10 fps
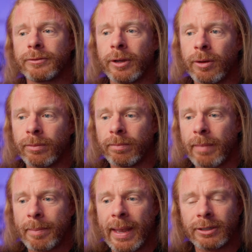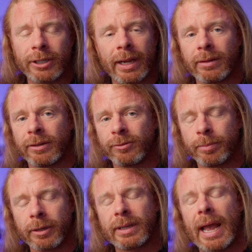So my main channel is
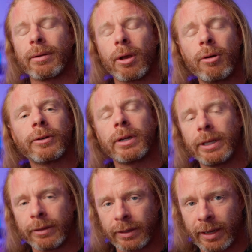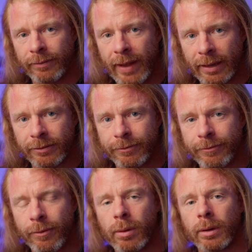booked out over a year in advance
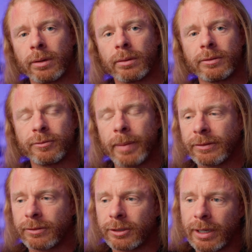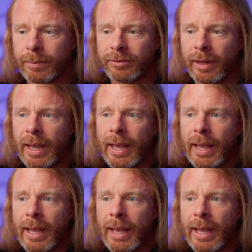for sponsorships.